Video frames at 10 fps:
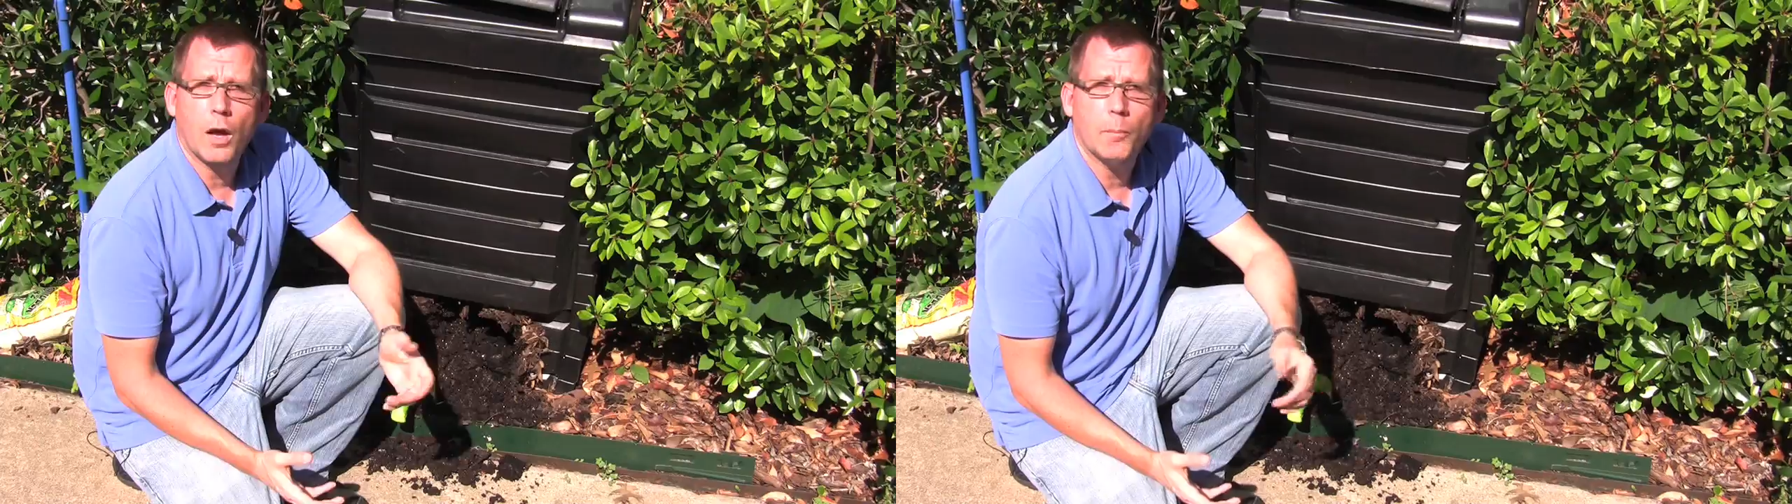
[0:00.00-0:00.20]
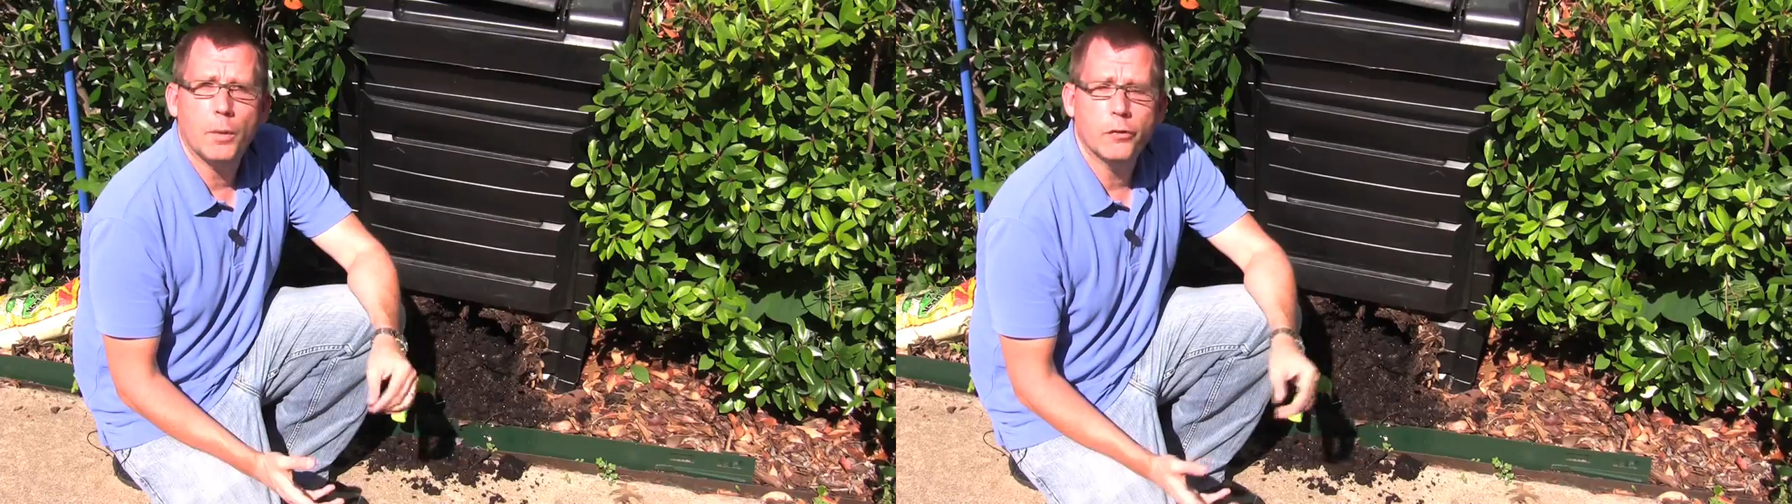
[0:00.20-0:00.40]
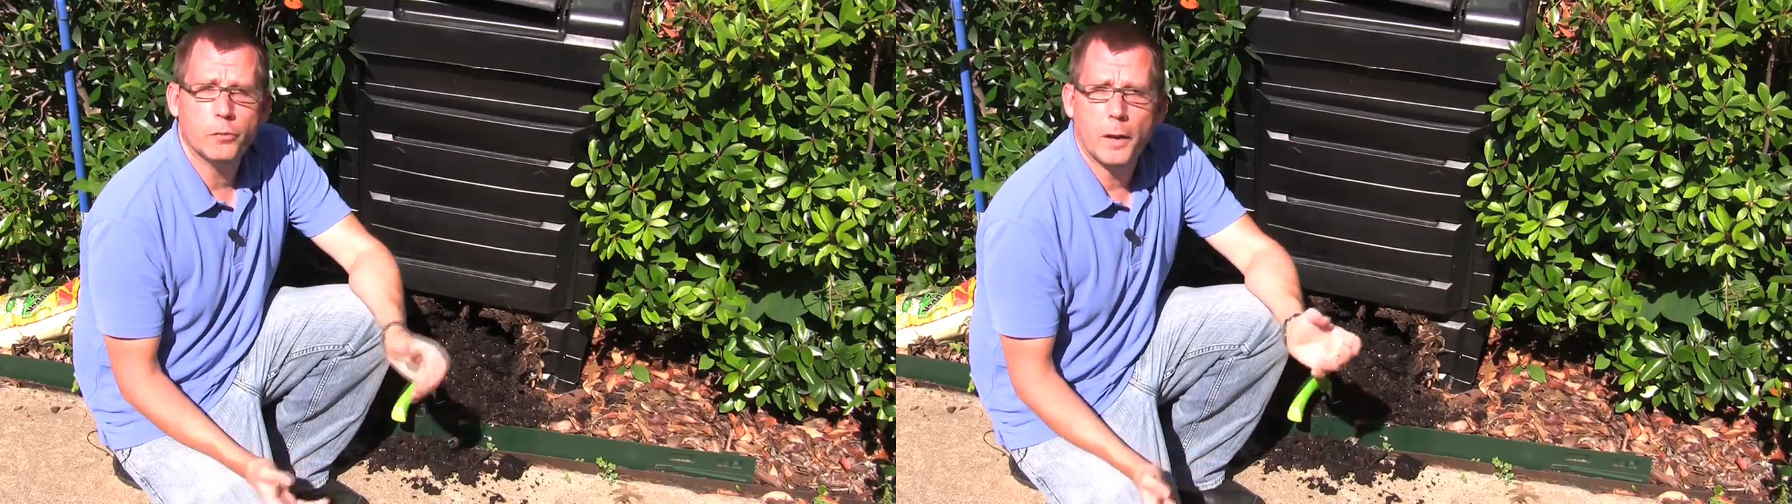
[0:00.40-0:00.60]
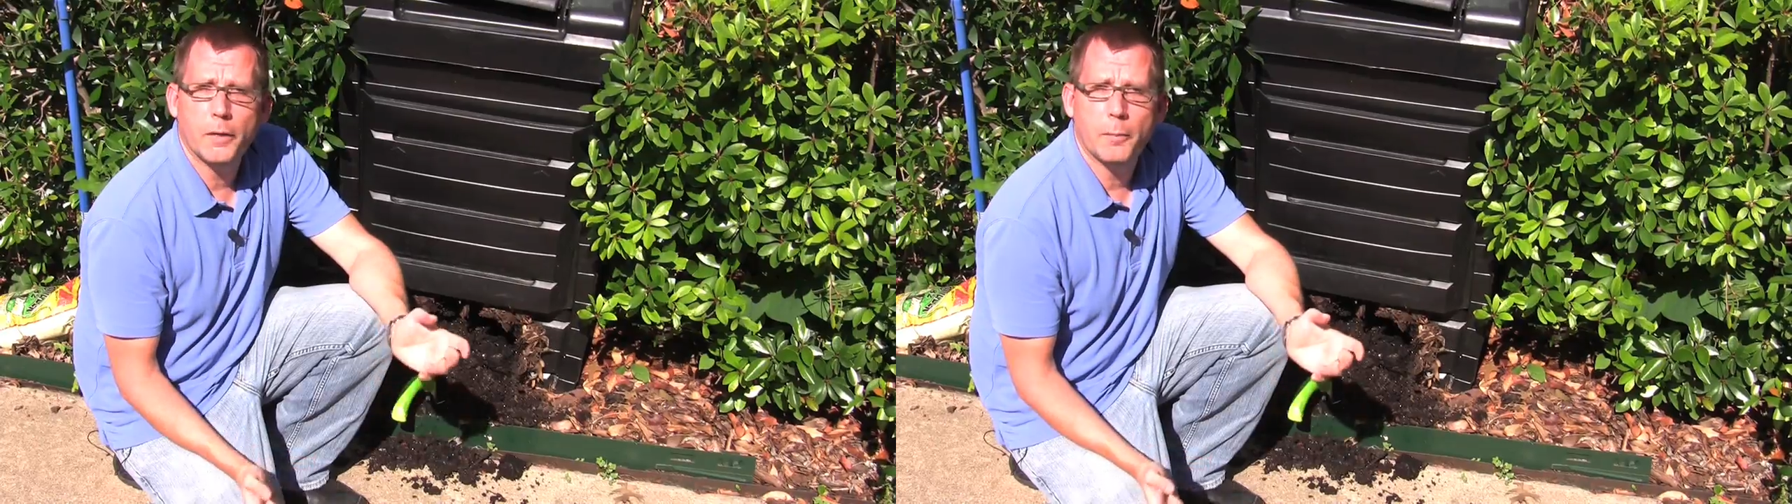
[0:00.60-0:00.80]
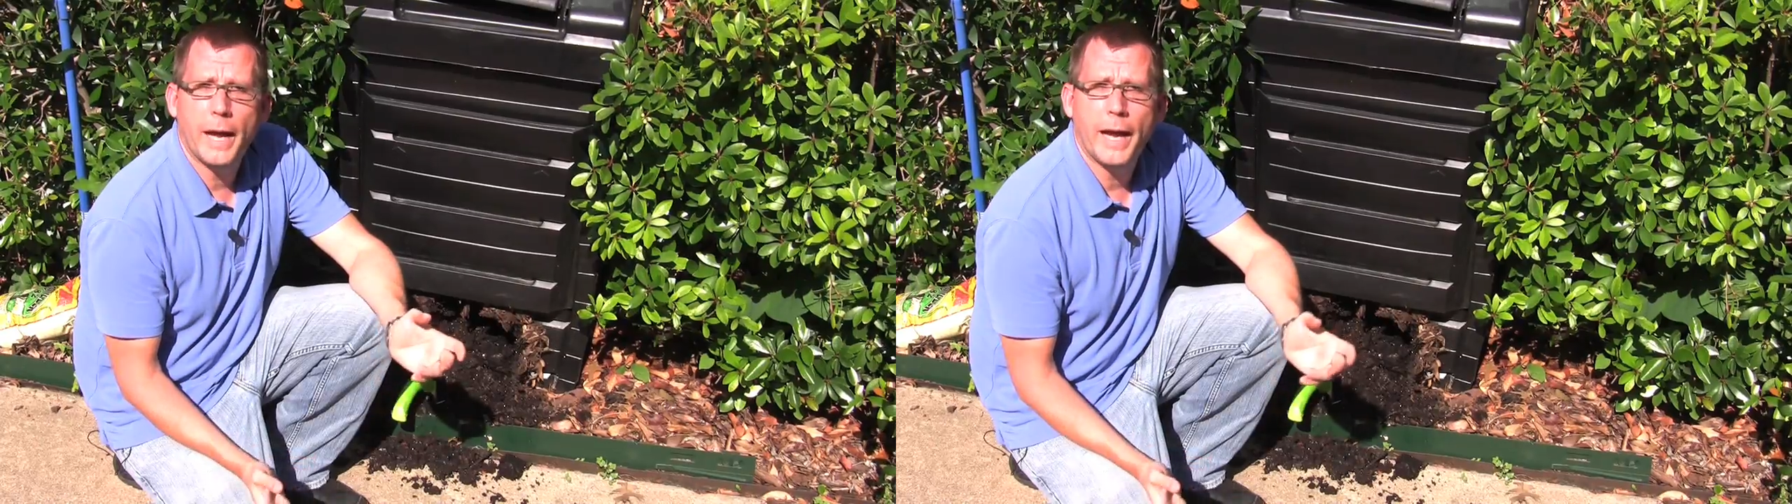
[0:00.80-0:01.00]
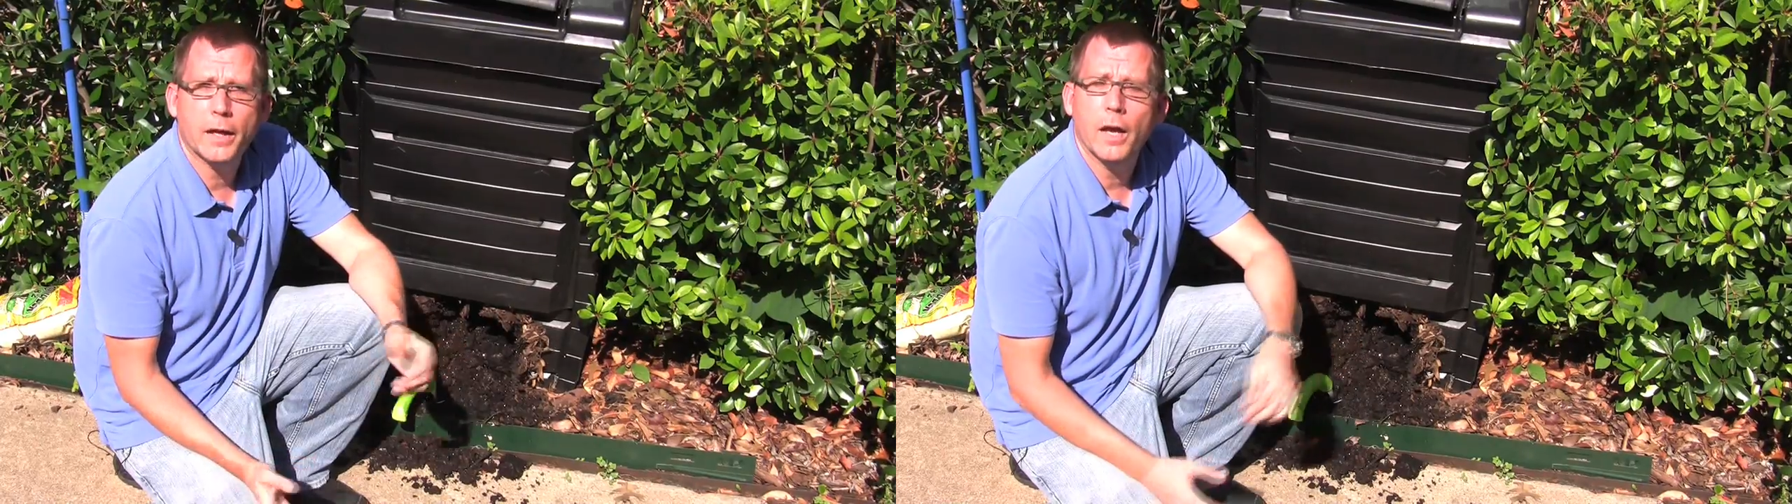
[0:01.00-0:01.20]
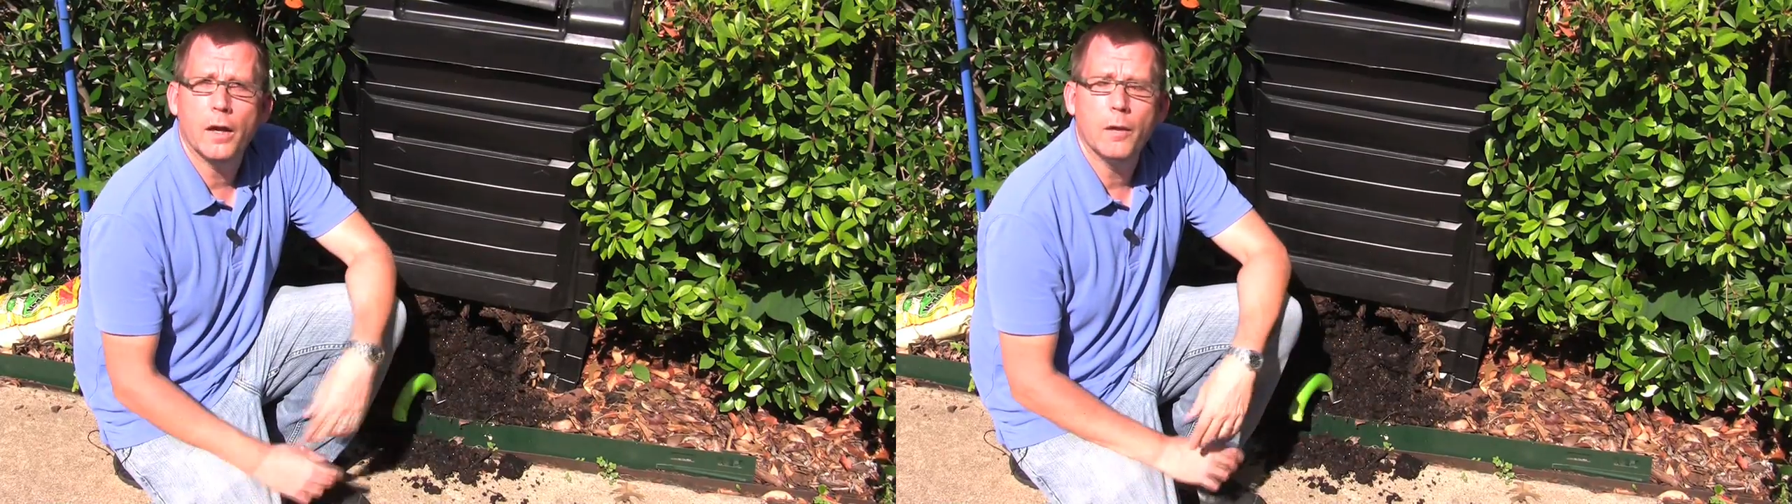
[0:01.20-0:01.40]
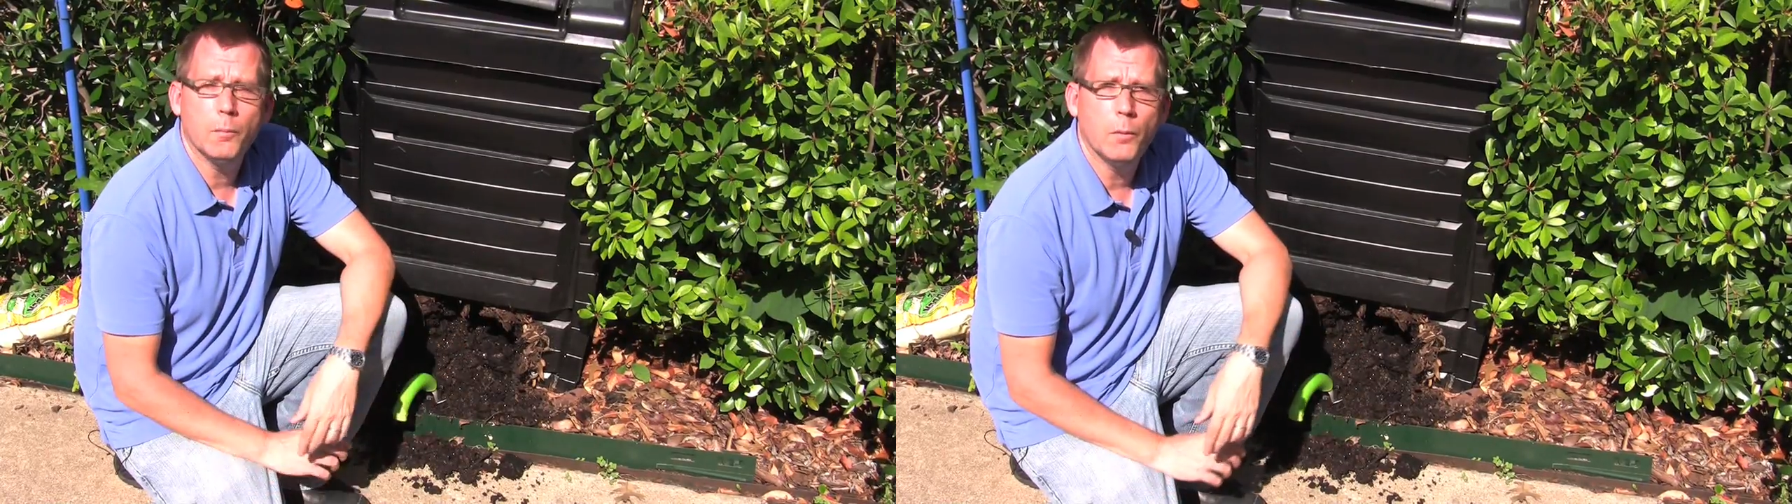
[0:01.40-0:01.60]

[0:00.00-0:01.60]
compost by the bag at